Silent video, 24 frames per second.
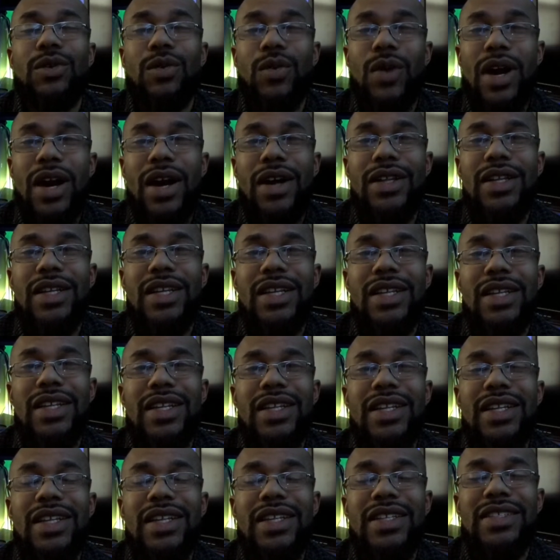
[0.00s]
a while and
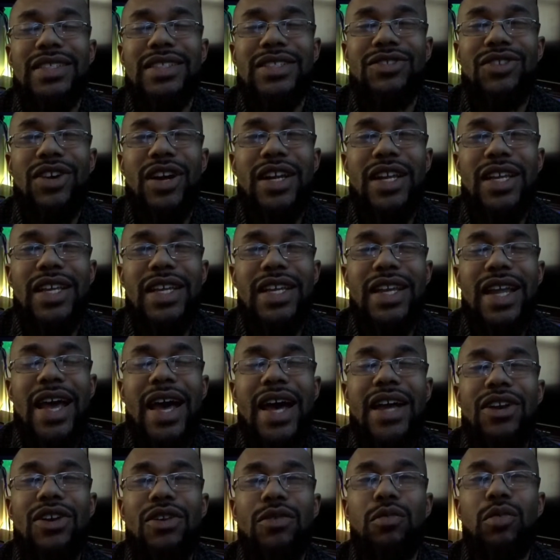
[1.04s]
is trying to get
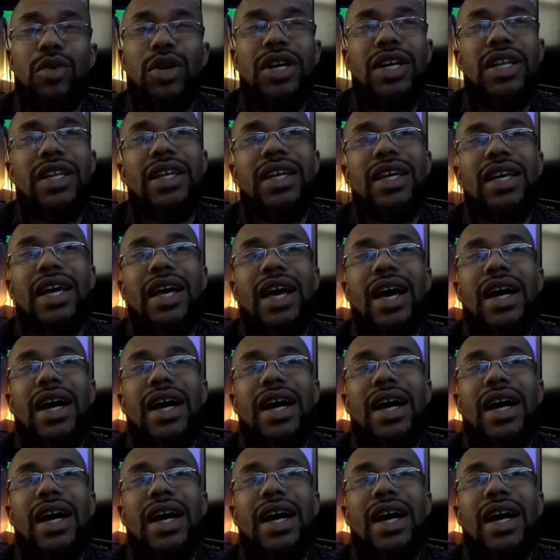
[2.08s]
at her, but